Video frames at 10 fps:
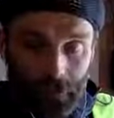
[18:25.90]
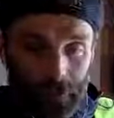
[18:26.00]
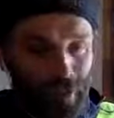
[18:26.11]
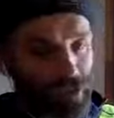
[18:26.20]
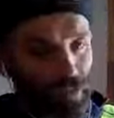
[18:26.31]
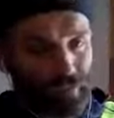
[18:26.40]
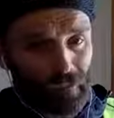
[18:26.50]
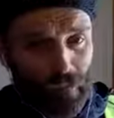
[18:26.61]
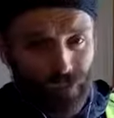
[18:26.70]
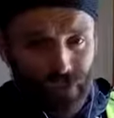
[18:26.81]
Wake up,
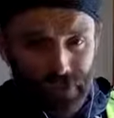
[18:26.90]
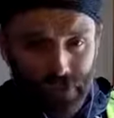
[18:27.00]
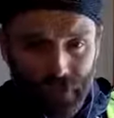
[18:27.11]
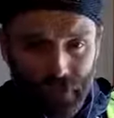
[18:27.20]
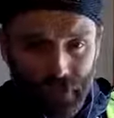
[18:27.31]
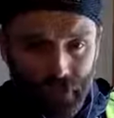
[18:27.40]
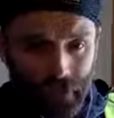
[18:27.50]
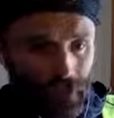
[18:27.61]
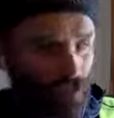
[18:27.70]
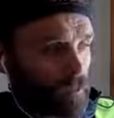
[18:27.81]
folks.
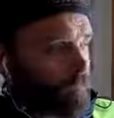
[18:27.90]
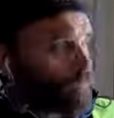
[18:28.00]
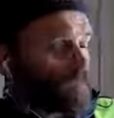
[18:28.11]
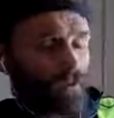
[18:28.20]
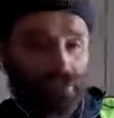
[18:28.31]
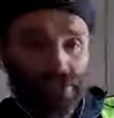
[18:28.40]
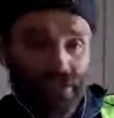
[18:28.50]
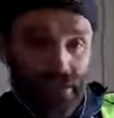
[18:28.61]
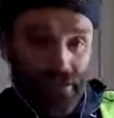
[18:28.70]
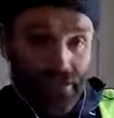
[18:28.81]
Don't you
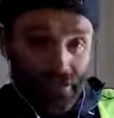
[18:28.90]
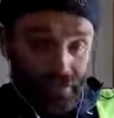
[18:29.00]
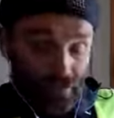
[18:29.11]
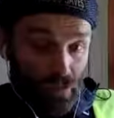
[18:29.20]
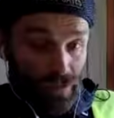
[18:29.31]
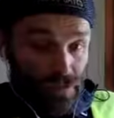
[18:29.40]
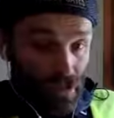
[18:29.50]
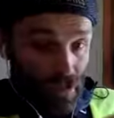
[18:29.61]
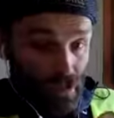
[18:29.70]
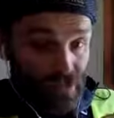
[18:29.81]
think that this, what they're
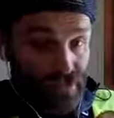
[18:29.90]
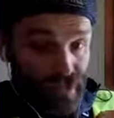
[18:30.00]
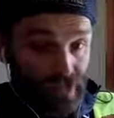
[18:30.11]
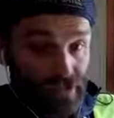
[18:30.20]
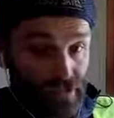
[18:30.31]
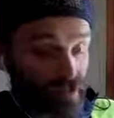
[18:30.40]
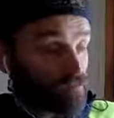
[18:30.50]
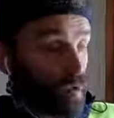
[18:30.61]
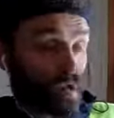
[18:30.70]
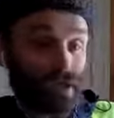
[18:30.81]
calling saints is
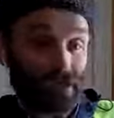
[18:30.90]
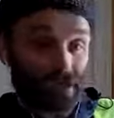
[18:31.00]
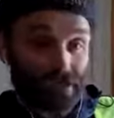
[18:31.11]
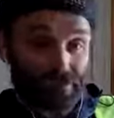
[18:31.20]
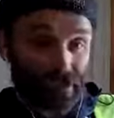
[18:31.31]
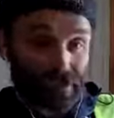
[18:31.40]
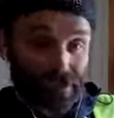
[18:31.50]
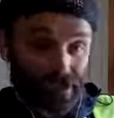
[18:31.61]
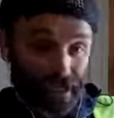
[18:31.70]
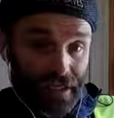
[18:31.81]
more likely to be
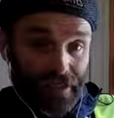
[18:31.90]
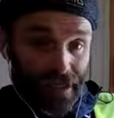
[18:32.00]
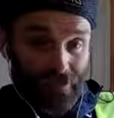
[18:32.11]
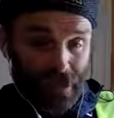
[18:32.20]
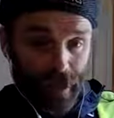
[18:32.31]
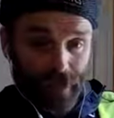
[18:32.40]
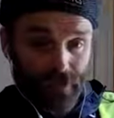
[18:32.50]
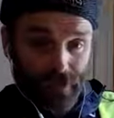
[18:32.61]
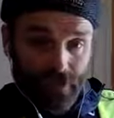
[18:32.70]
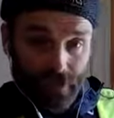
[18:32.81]
satanic
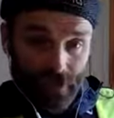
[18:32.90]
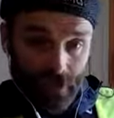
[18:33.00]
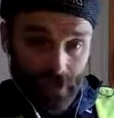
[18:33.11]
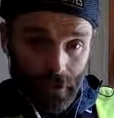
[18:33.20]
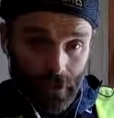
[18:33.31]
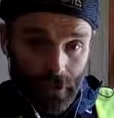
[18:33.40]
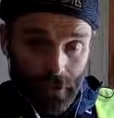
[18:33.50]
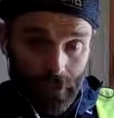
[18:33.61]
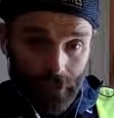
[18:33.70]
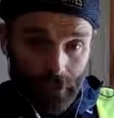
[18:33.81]
demigods
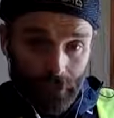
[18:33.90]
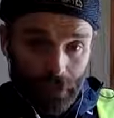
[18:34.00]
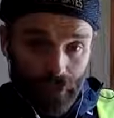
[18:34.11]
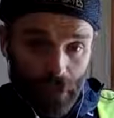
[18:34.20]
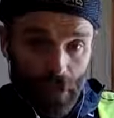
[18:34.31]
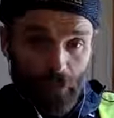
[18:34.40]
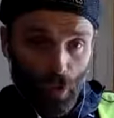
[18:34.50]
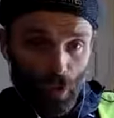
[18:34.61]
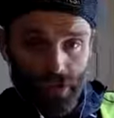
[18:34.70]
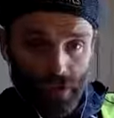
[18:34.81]
of
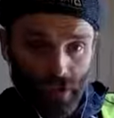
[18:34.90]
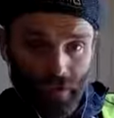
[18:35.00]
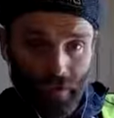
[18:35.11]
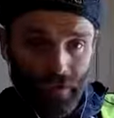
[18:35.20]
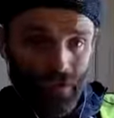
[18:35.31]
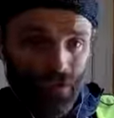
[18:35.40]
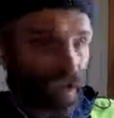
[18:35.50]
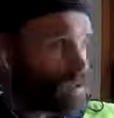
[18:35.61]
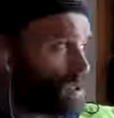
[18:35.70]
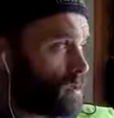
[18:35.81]
old in Greek
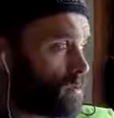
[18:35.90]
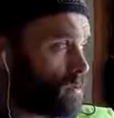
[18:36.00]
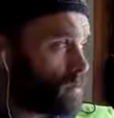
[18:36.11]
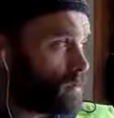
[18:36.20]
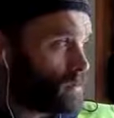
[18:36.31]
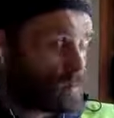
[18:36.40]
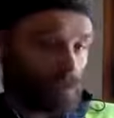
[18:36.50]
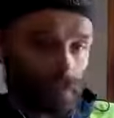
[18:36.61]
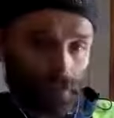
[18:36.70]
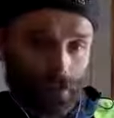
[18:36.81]
mythology?
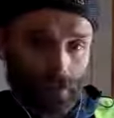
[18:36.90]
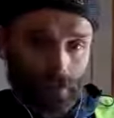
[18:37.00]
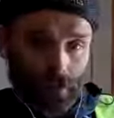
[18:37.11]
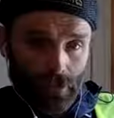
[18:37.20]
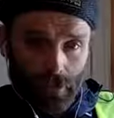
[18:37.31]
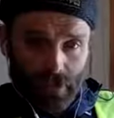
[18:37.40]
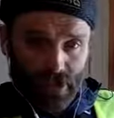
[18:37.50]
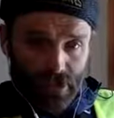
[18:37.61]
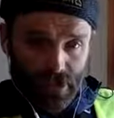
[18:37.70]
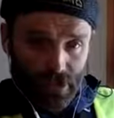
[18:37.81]
Do your
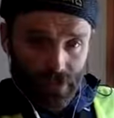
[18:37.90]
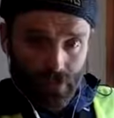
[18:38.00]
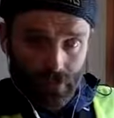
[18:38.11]
research.